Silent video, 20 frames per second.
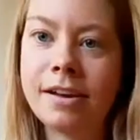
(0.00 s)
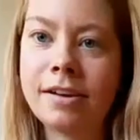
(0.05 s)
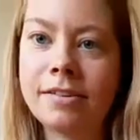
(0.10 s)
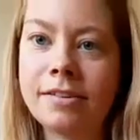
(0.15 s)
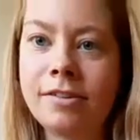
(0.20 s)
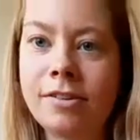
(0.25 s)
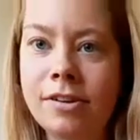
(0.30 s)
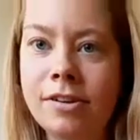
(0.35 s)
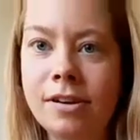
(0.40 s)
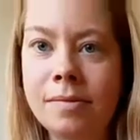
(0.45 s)

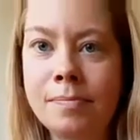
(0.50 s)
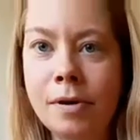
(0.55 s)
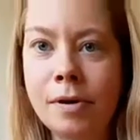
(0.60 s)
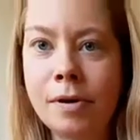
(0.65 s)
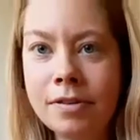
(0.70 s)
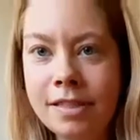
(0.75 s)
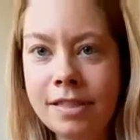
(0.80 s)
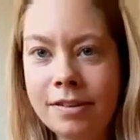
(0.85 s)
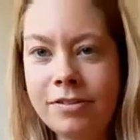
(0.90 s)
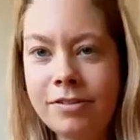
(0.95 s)

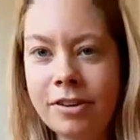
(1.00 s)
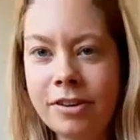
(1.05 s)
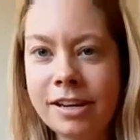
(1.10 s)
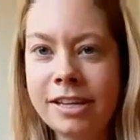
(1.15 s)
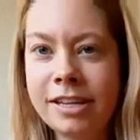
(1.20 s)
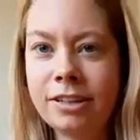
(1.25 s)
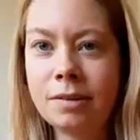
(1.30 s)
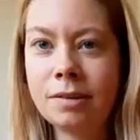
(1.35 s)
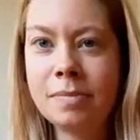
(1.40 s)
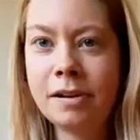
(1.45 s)
both of your
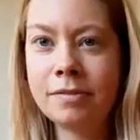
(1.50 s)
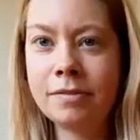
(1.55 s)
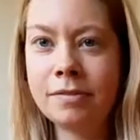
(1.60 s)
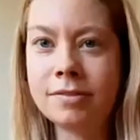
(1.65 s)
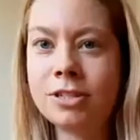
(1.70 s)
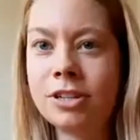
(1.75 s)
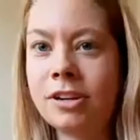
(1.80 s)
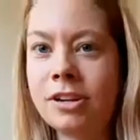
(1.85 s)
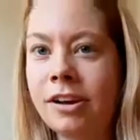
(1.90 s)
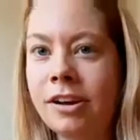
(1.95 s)
heel
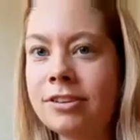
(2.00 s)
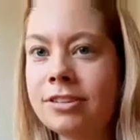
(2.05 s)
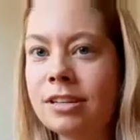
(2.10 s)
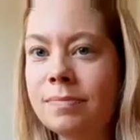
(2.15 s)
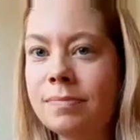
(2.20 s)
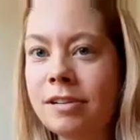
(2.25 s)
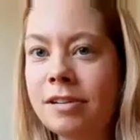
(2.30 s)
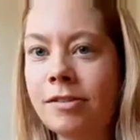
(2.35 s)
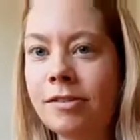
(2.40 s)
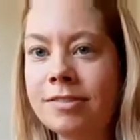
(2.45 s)
bones should also
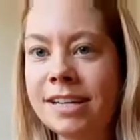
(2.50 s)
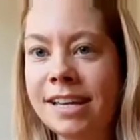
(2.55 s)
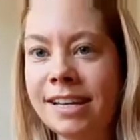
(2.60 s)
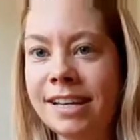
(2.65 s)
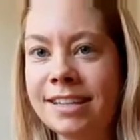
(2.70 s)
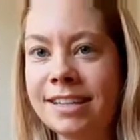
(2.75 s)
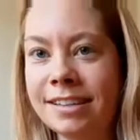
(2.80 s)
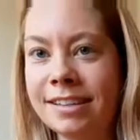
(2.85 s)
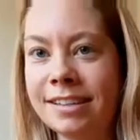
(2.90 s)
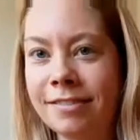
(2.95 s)
be
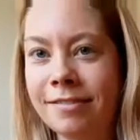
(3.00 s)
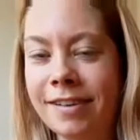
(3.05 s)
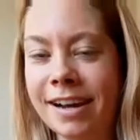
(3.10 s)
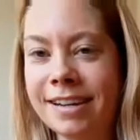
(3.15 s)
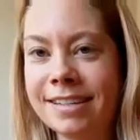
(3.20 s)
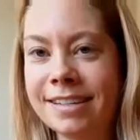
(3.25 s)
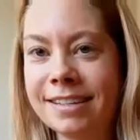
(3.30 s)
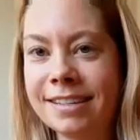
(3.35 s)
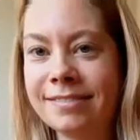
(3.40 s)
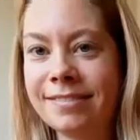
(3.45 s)
rotating to the
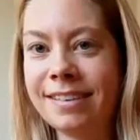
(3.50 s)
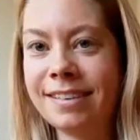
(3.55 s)
right.